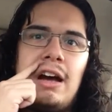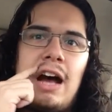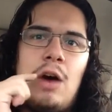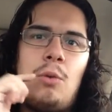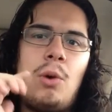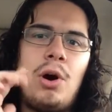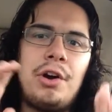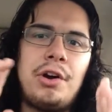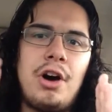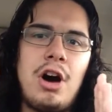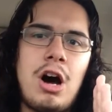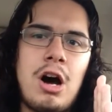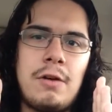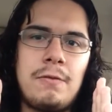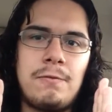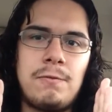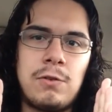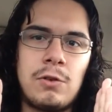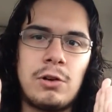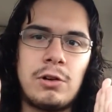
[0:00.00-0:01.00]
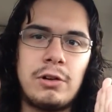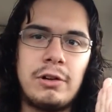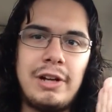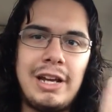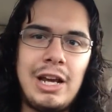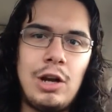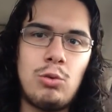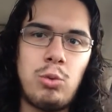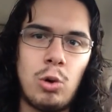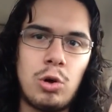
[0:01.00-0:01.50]
I want to offer
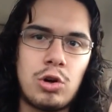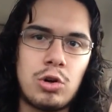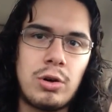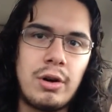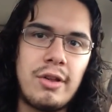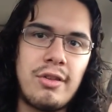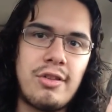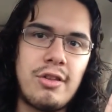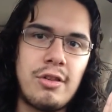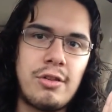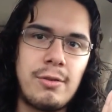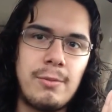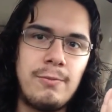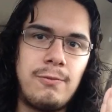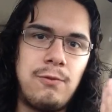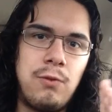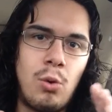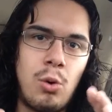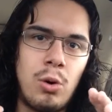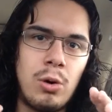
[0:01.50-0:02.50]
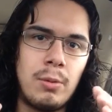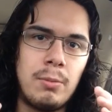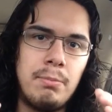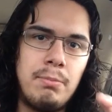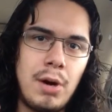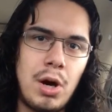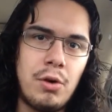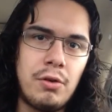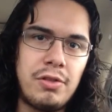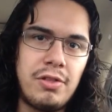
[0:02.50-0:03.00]
equal criticism for
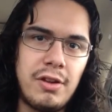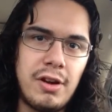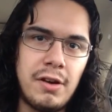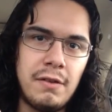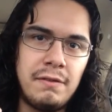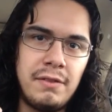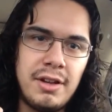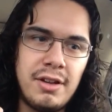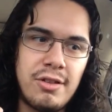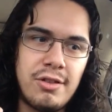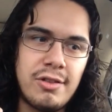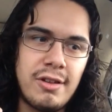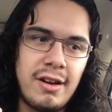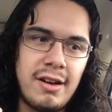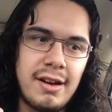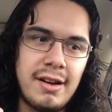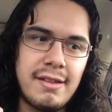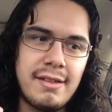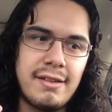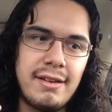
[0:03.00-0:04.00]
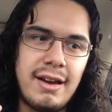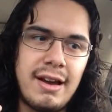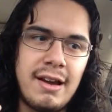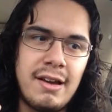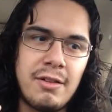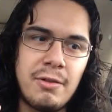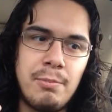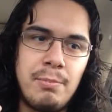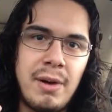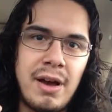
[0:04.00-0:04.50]
both of these sides
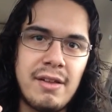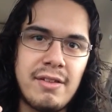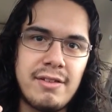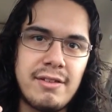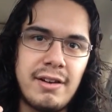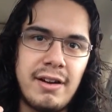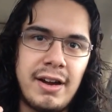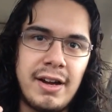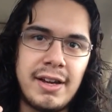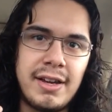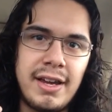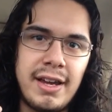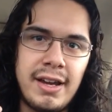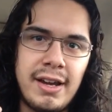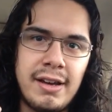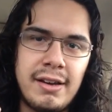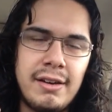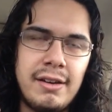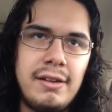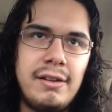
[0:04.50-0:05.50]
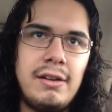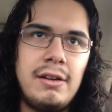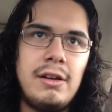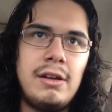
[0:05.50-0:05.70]
as best I can.